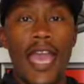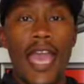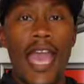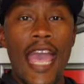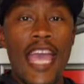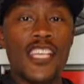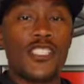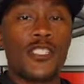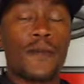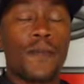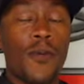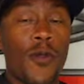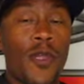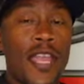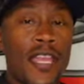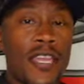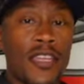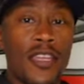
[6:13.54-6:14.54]
As
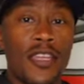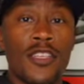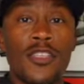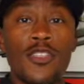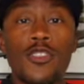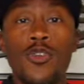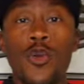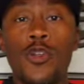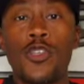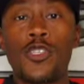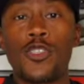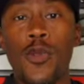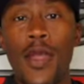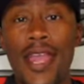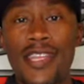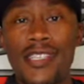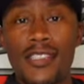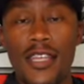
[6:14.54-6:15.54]
spring sort of
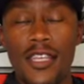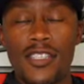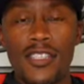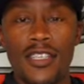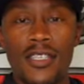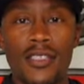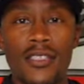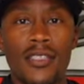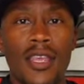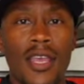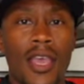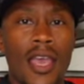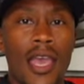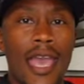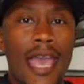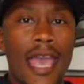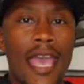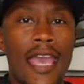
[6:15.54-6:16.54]
transitions
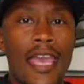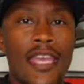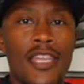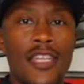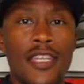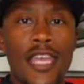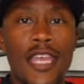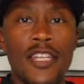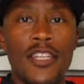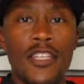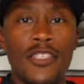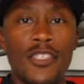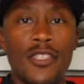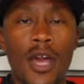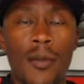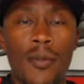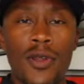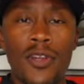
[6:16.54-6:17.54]
and in the
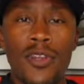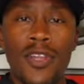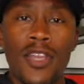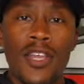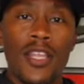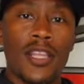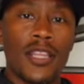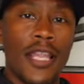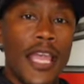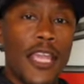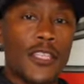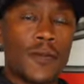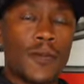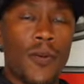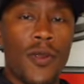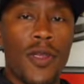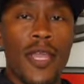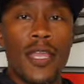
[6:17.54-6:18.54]
summer, late
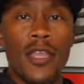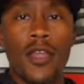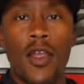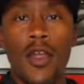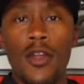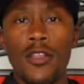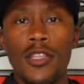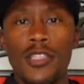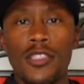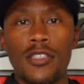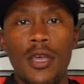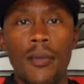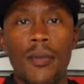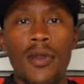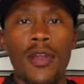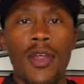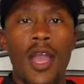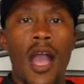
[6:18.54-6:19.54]
spring, early
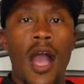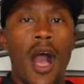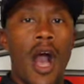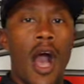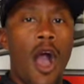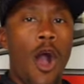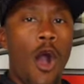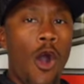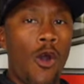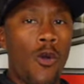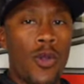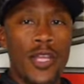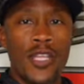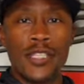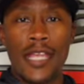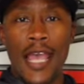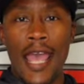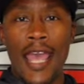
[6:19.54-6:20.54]
summer, I
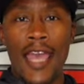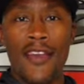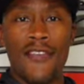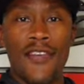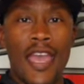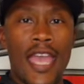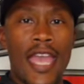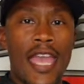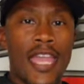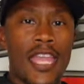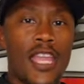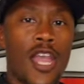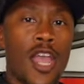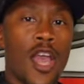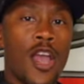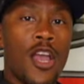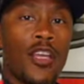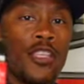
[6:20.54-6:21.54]
always have a
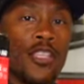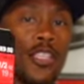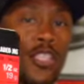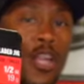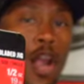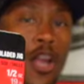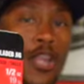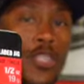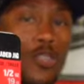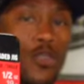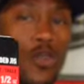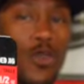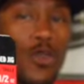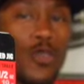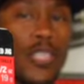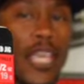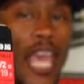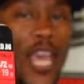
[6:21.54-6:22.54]

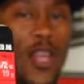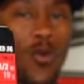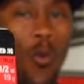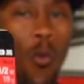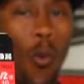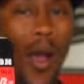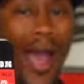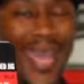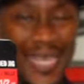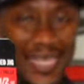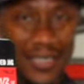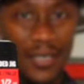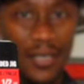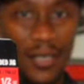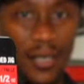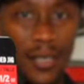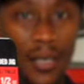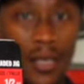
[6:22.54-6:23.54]
chartreuse and white